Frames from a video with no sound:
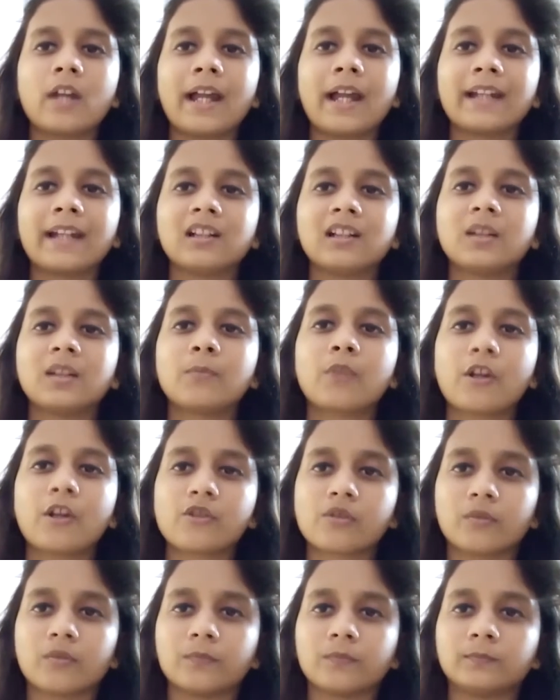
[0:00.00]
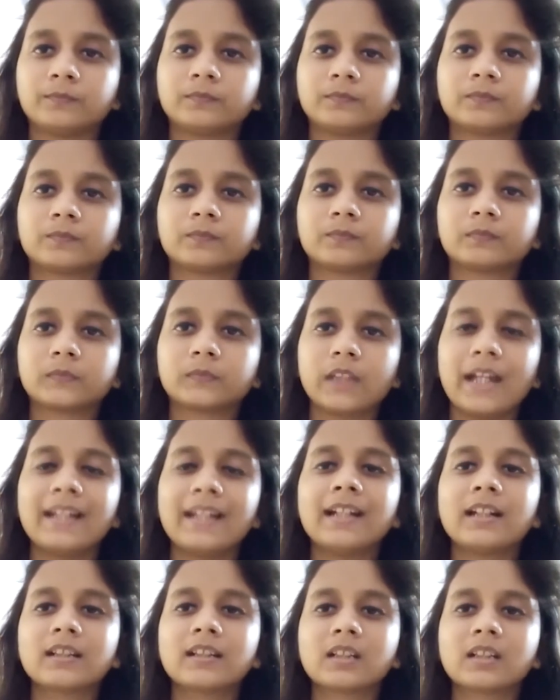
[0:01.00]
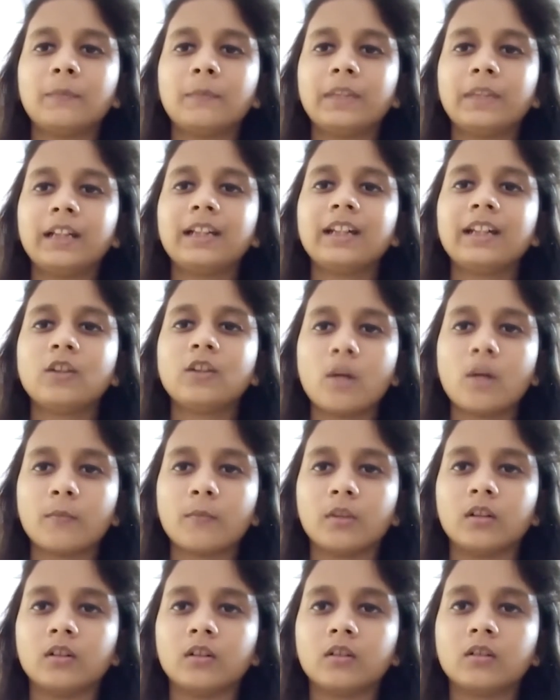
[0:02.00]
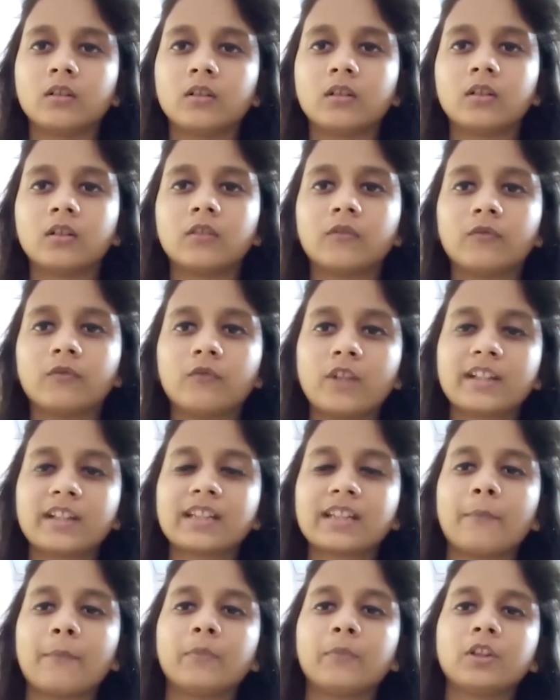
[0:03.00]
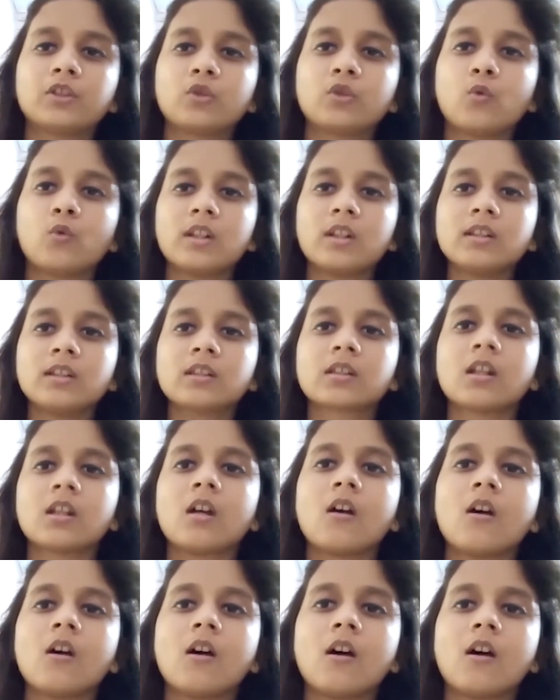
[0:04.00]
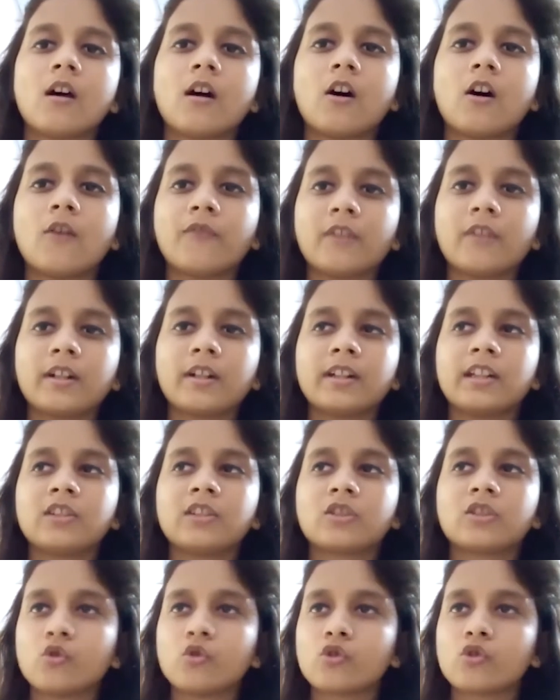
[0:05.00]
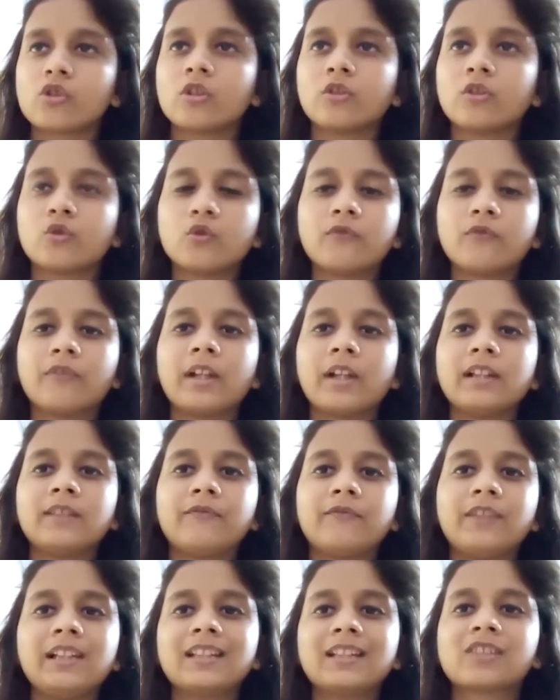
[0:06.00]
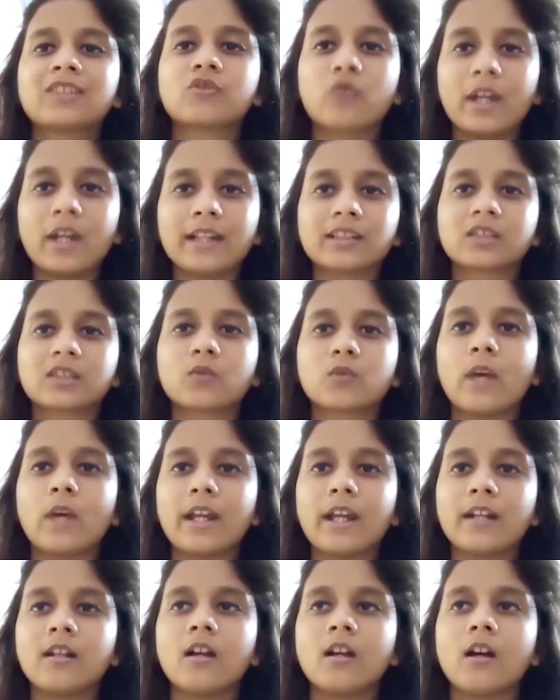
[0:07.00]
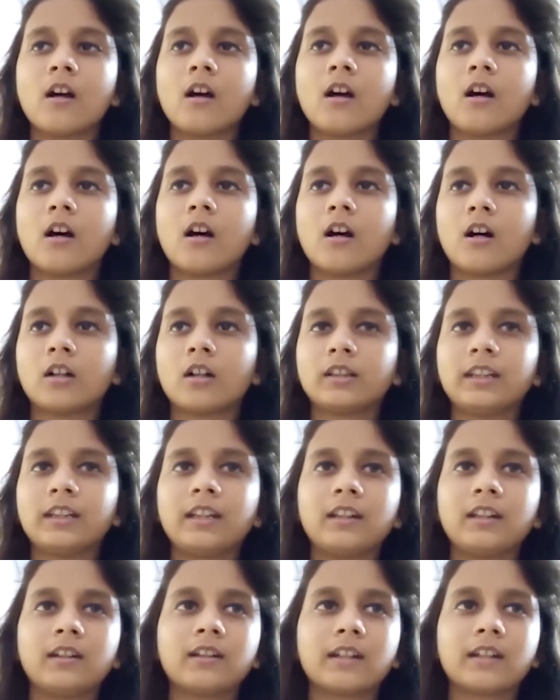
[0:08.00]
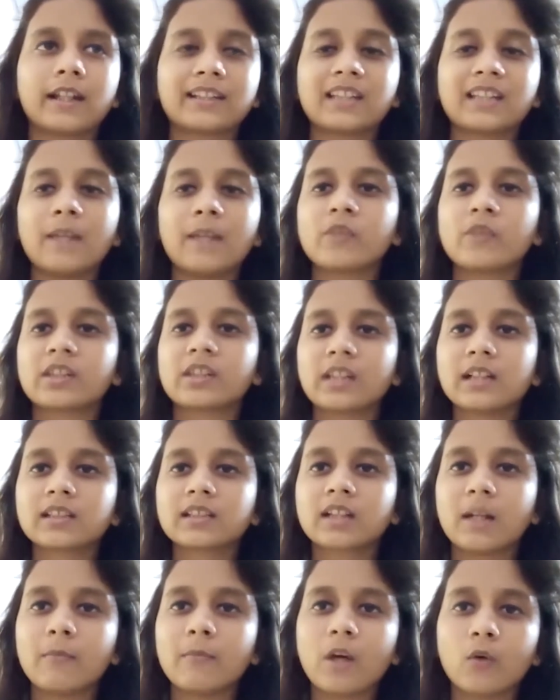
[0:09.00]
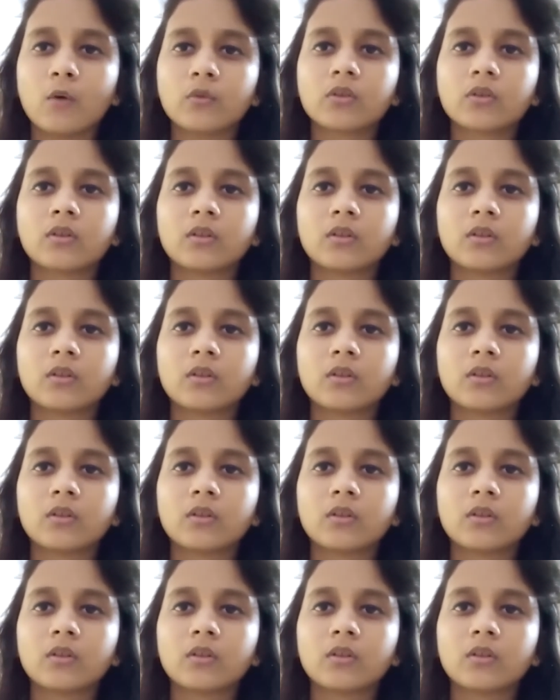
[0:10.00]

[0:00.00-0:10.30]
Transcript: handle the pressure, and it is completely normal. For example, students of an institution do feel stressed when uh, the exam results come out,